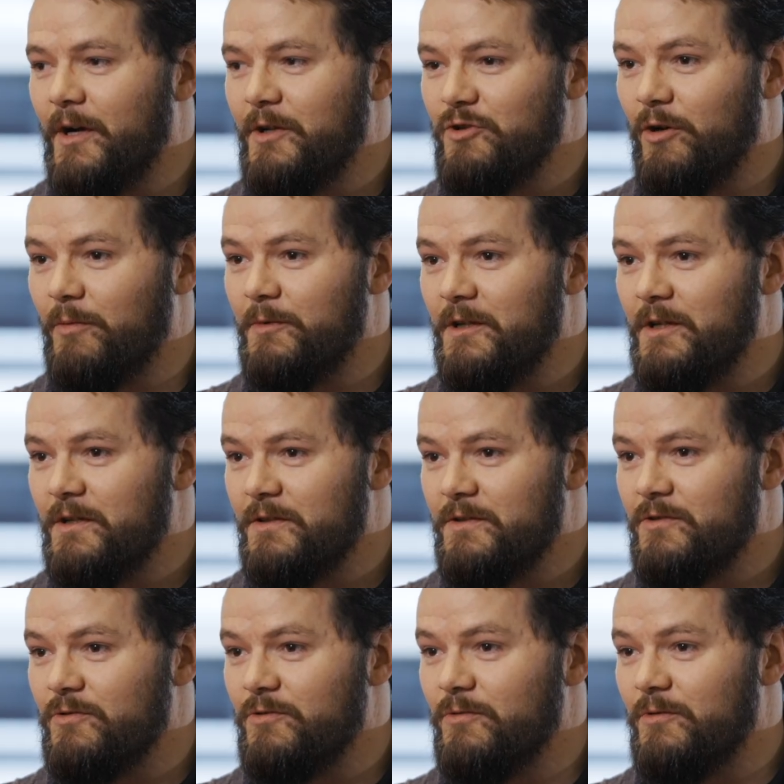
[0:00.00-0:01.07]
my job
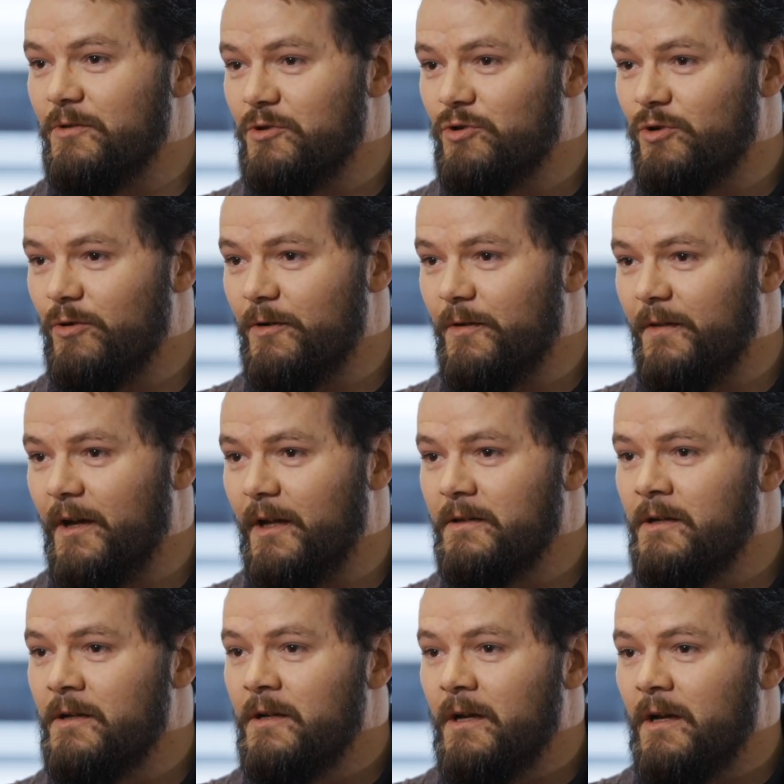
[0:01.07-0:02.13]
is to ensure
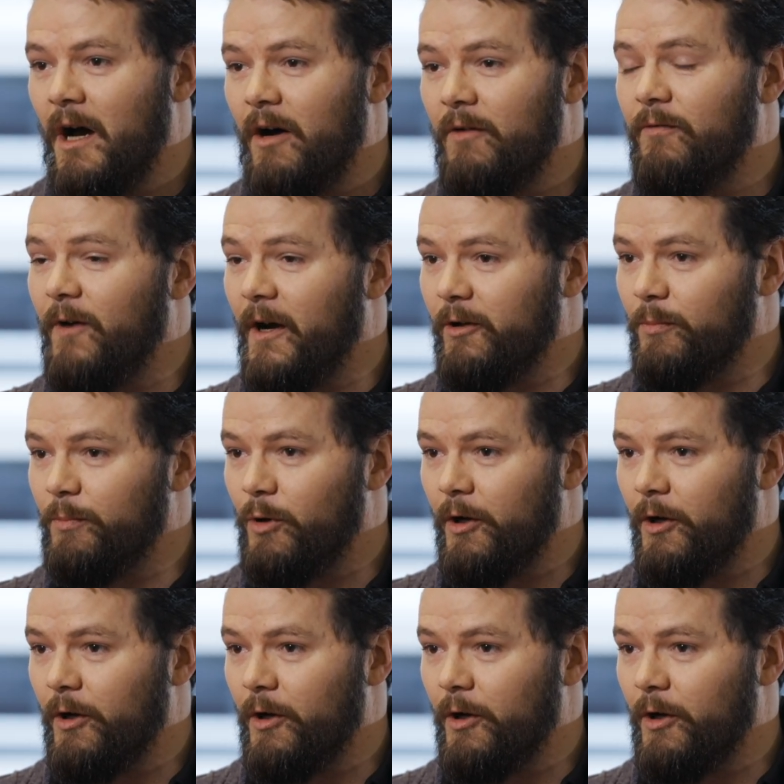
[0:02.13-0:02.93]
that our final